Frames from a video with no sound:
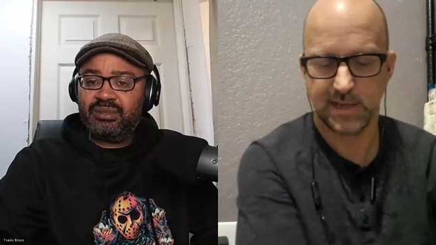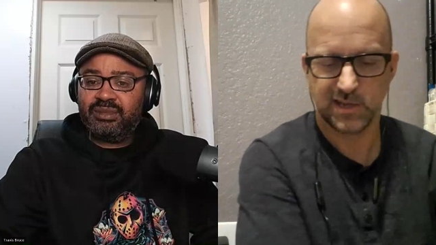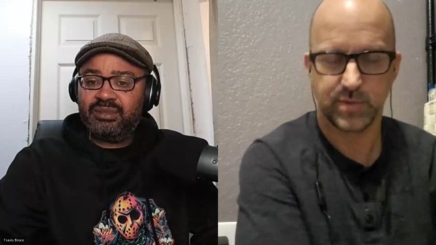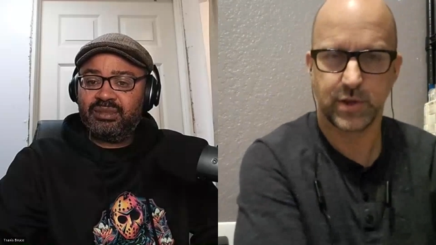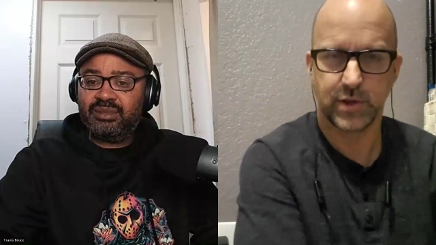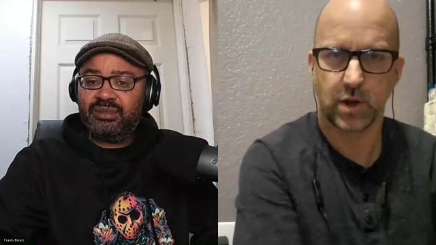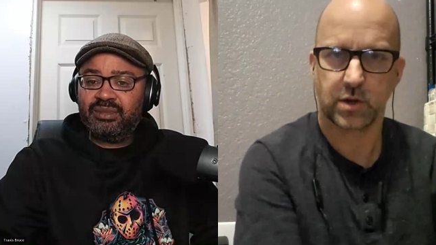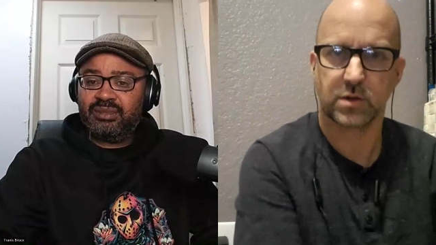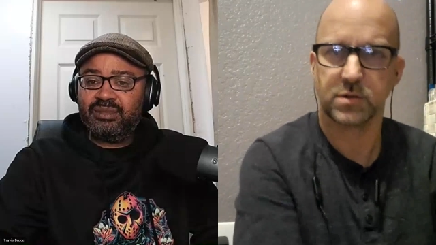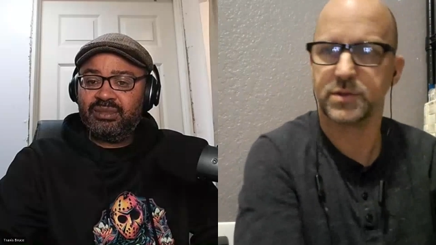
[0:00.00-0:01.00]
Speaker 1: little bit
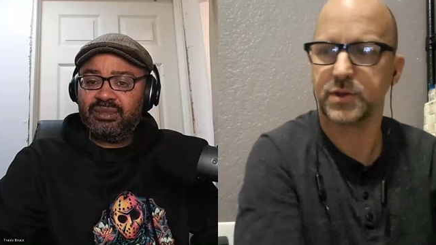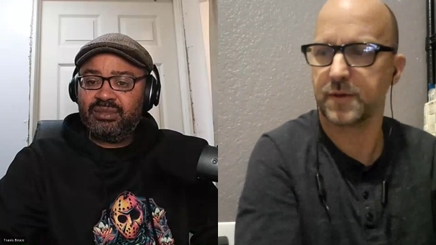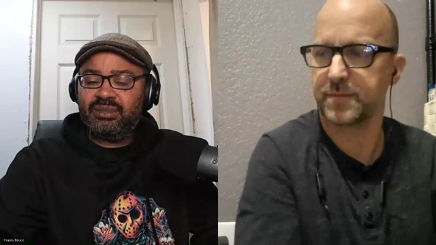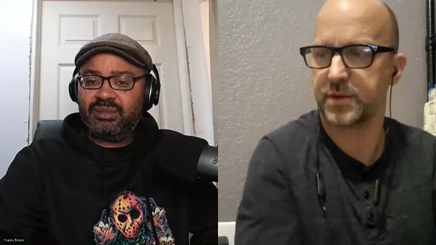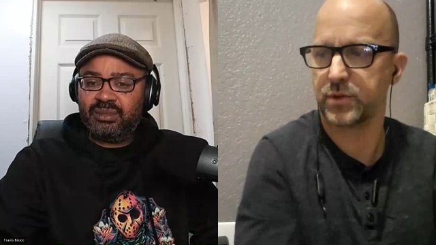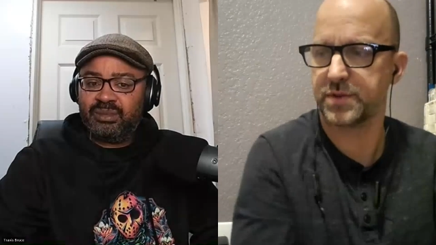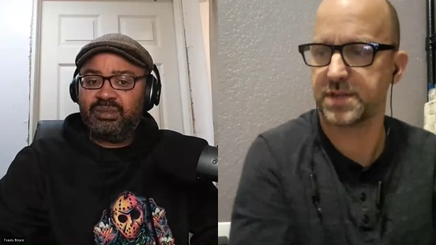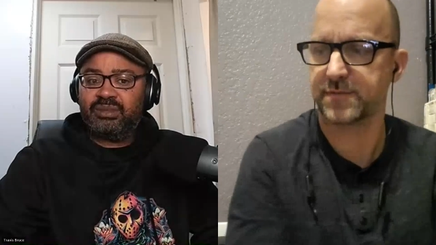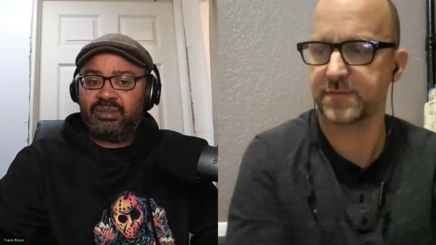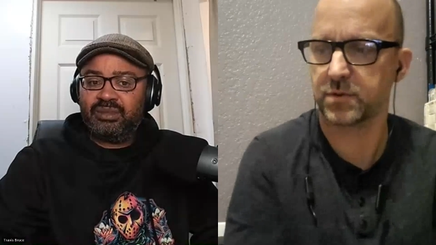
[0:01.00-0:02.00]
darker. You know, I've been doing this
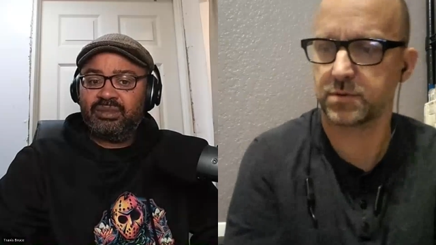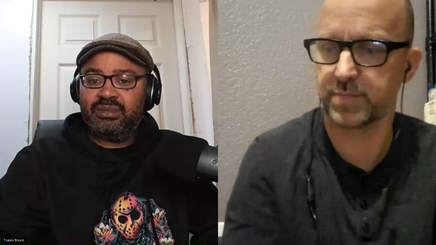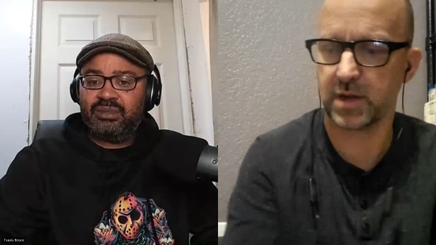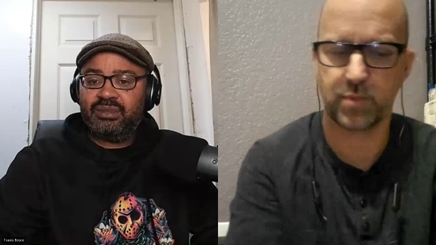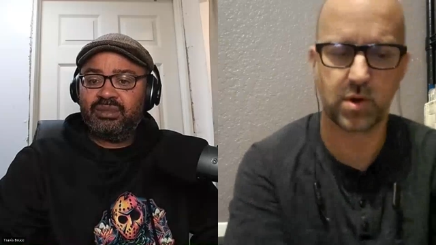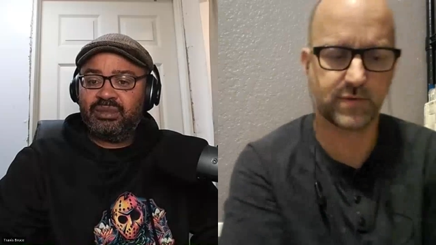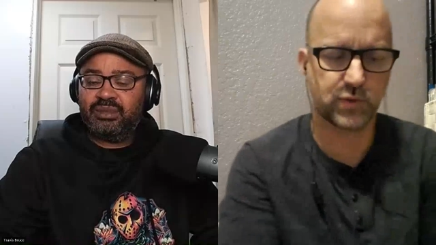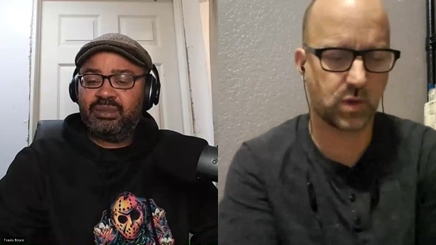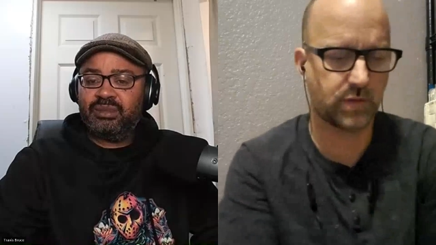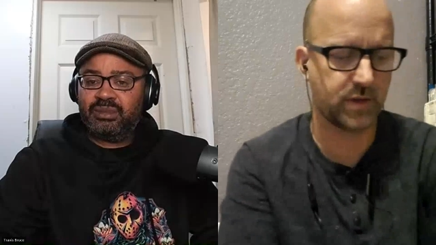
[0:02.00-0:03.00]
for a better part of
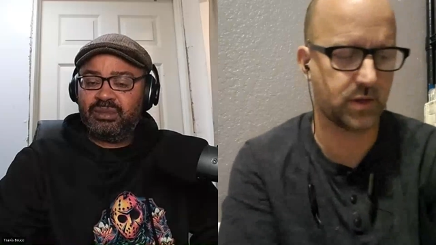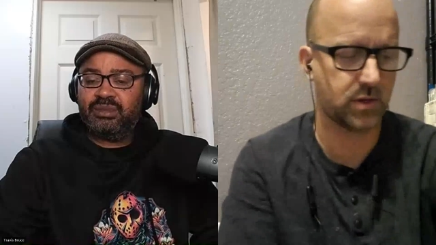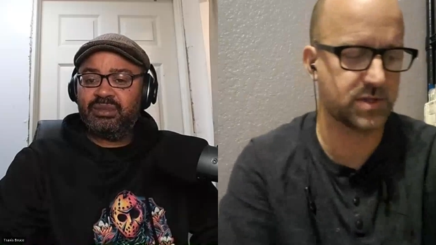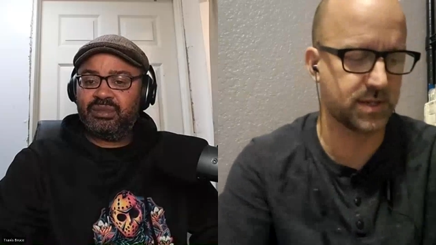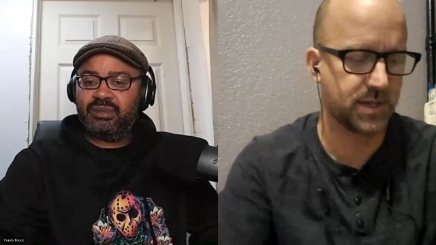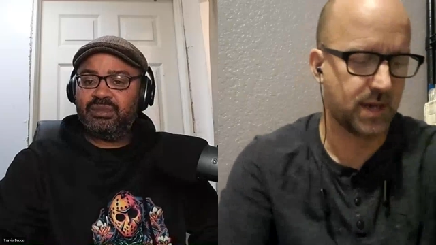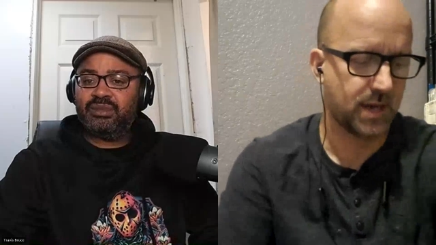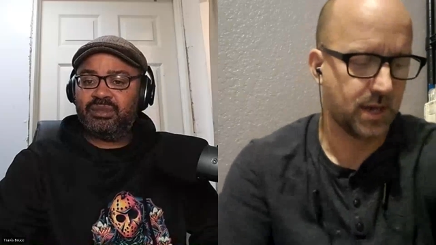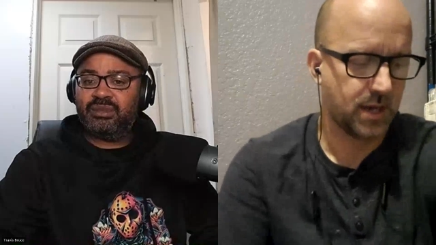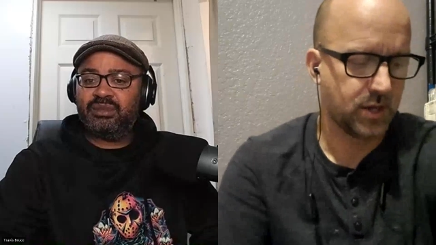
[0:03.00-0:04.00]
12 years, and
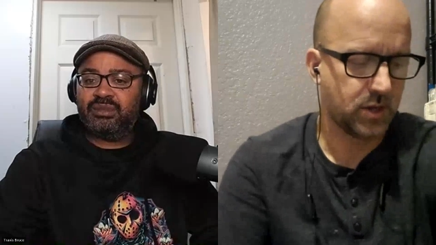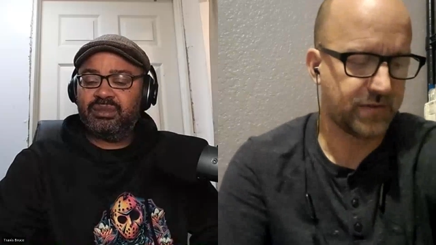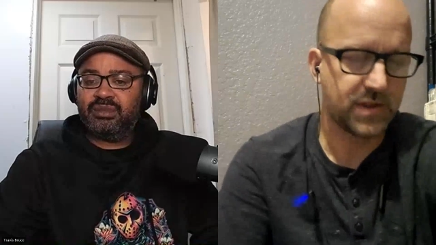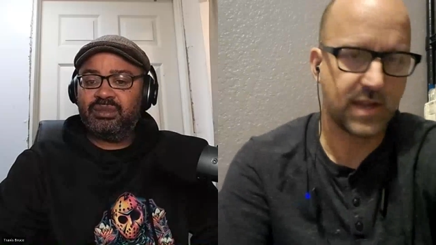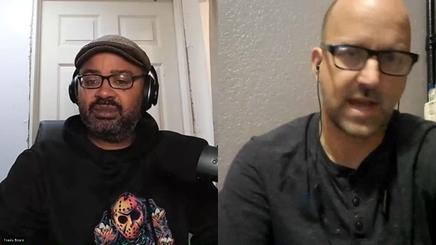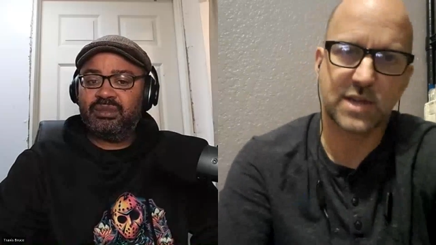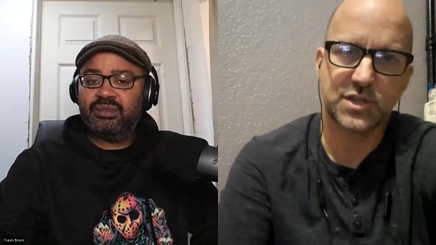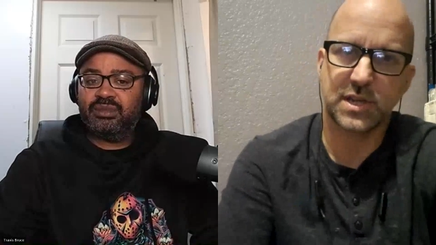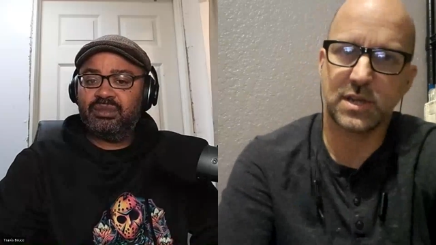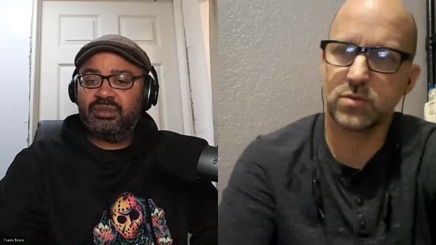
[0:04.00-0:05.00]
you know, I've done the
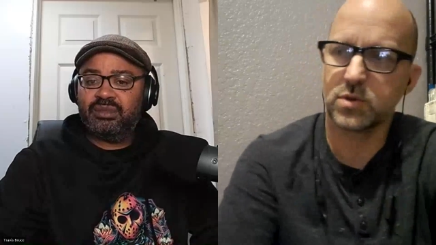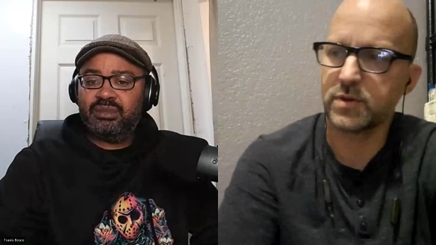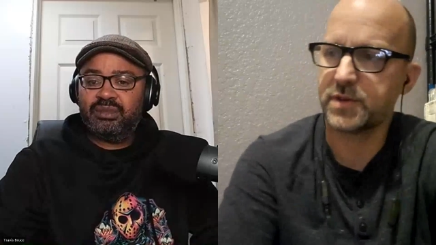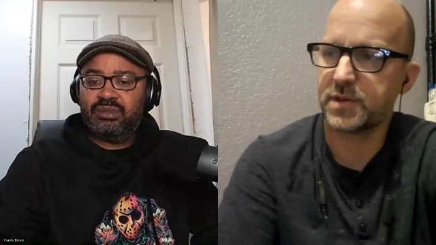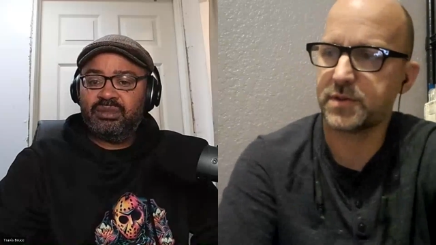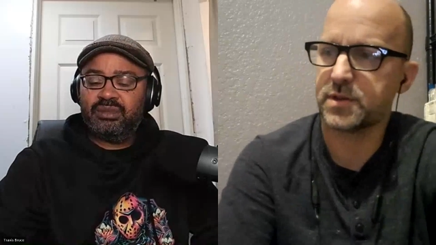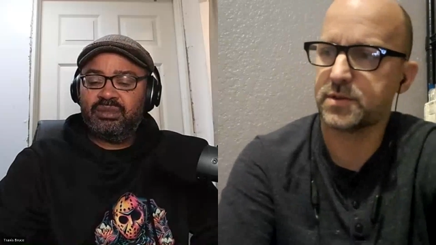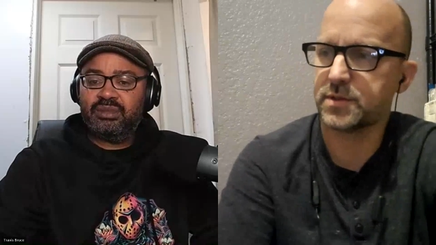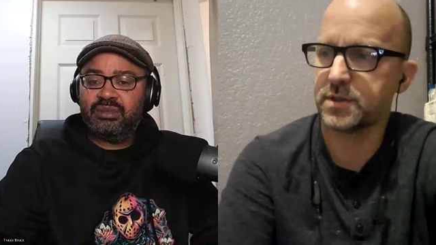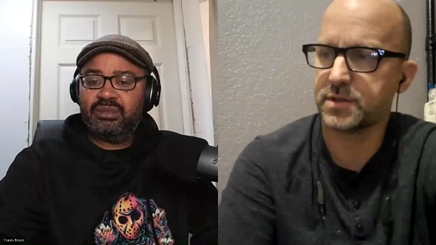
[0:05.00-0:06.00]
action hero, I've done the
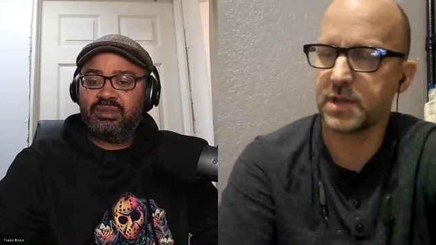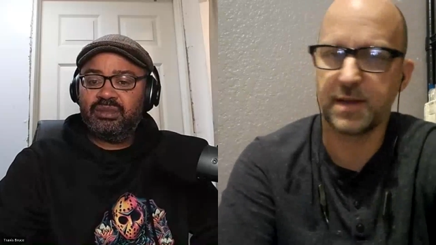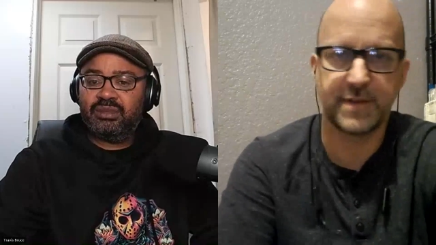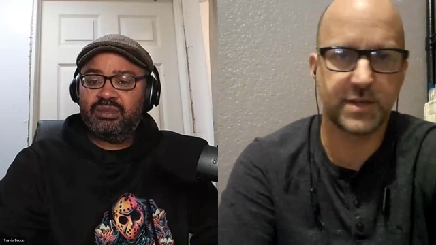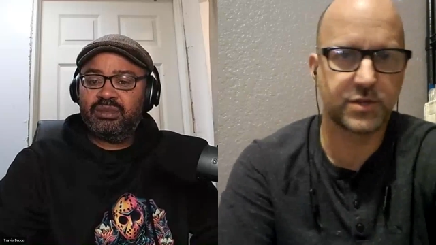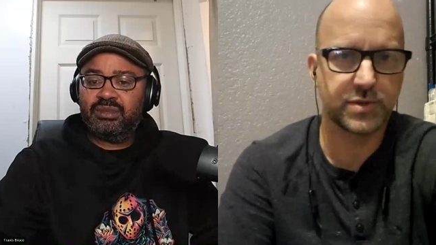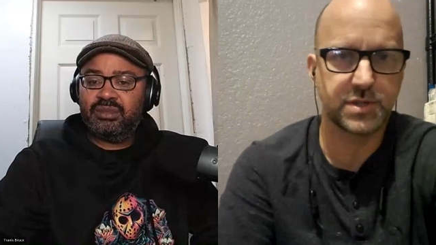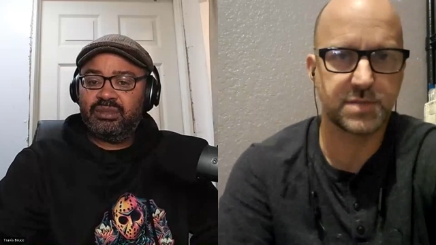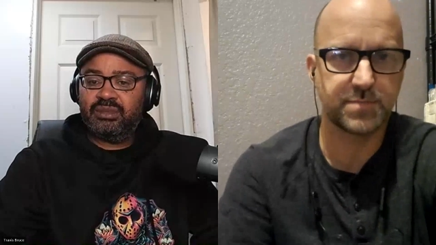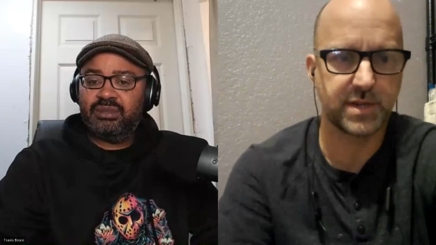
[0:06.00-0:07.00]
the, the love interest,
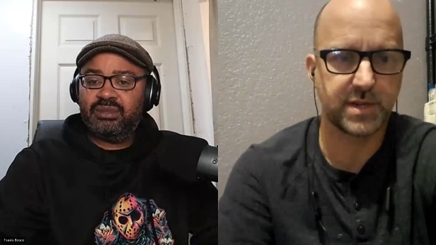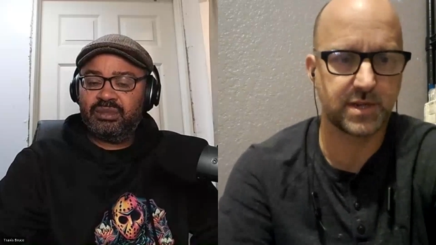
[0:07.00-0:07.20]
but uh,